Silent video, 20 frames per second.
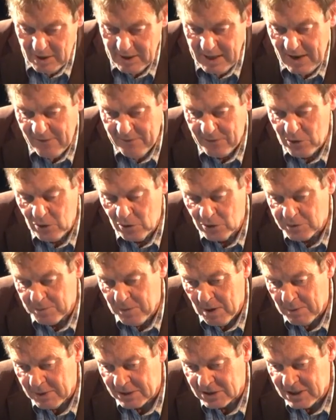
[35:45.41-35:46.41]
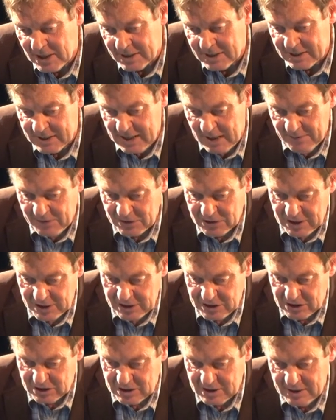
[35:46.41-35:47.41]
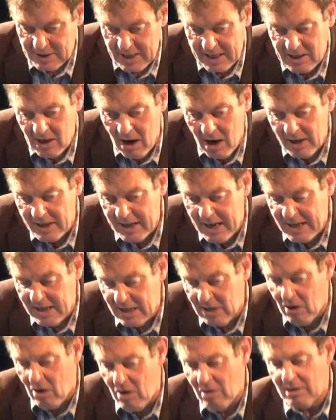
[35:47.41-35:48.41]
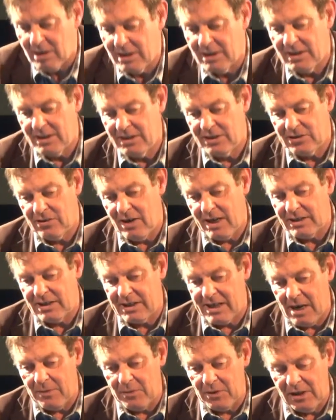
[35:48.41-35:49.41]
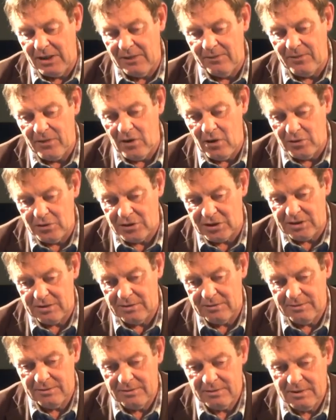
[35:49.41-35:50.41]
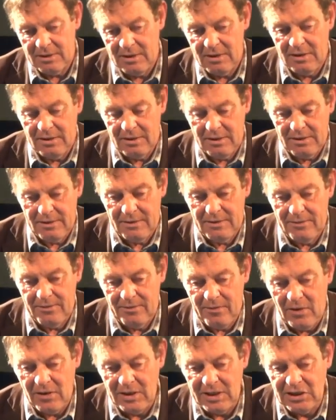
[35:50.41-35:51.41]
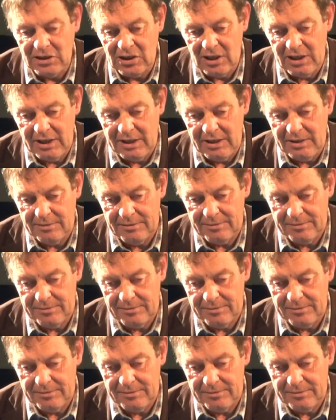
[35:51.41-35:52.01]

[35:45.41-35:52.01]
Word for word: They have huge public sector deficits. They can't any longer attract the capital inflows very easily.